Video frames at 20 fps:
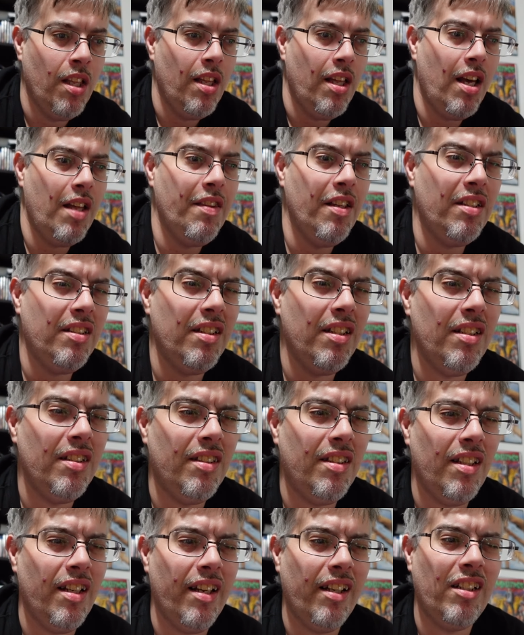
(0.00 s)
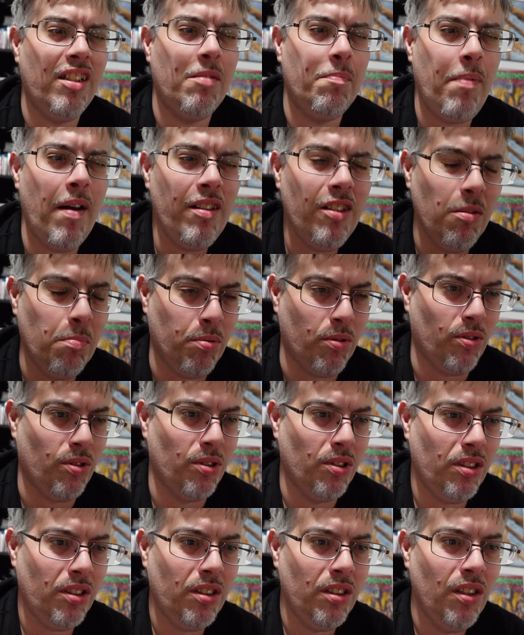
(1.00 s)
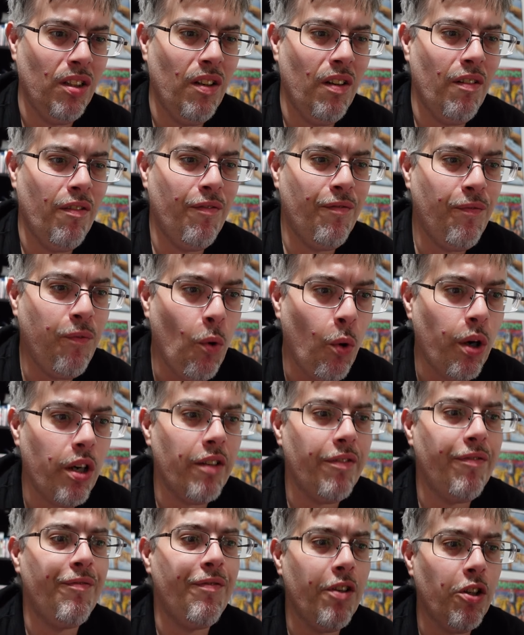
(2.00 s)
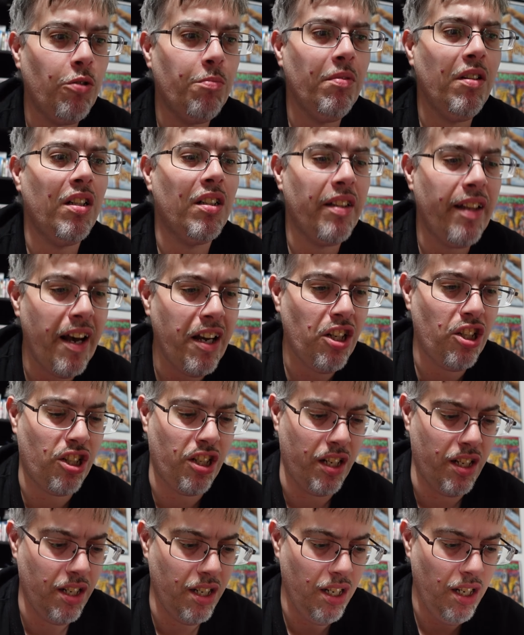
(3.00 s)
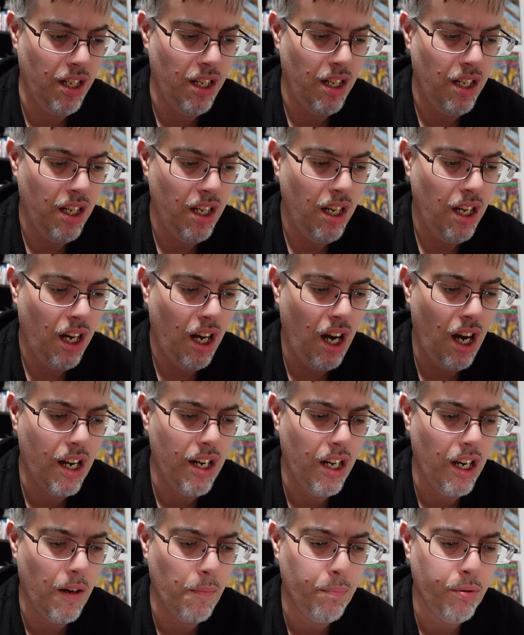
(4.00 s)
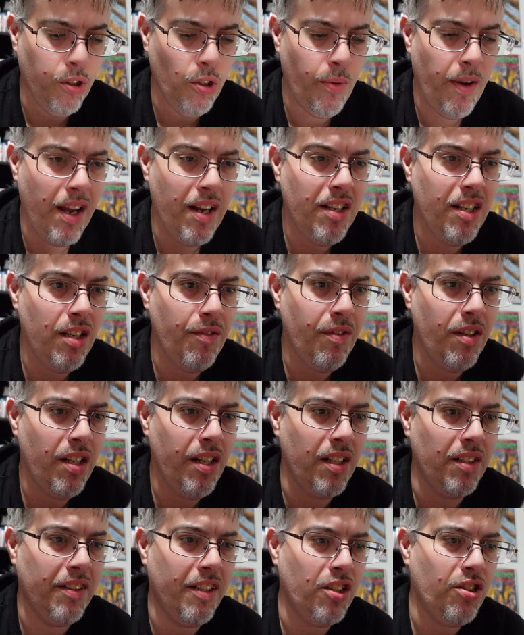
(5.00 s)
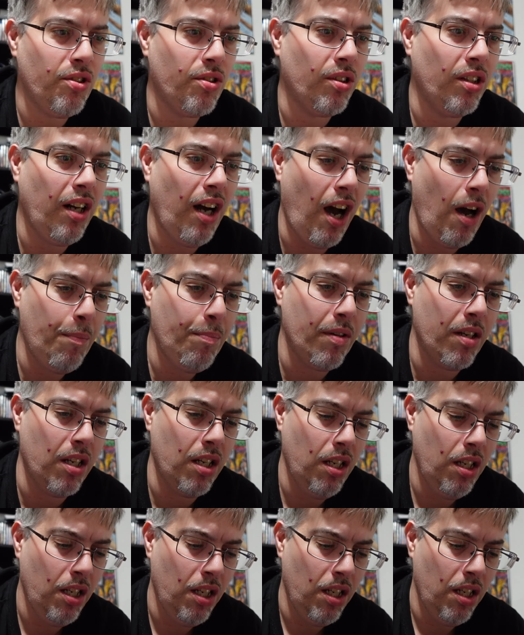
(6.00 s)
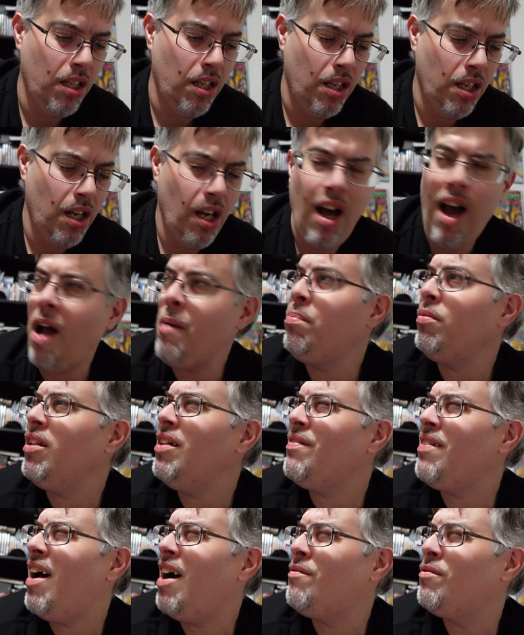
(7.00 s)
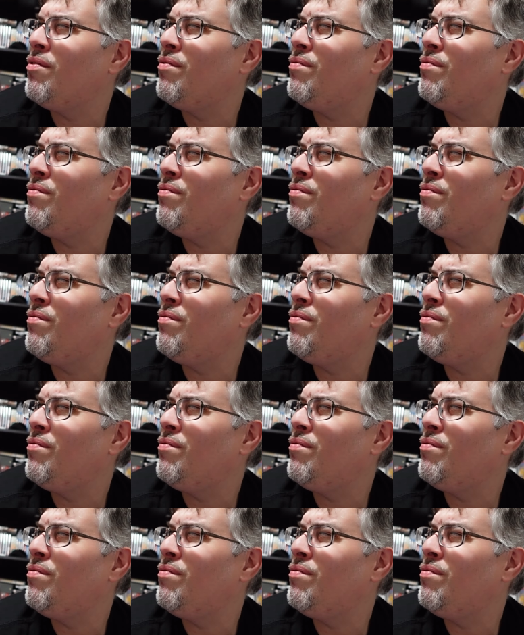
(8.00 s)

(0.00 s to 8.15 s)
and this is the Expendables four film collection on a Blu-ray, D V D, and digital copy. I believe I have a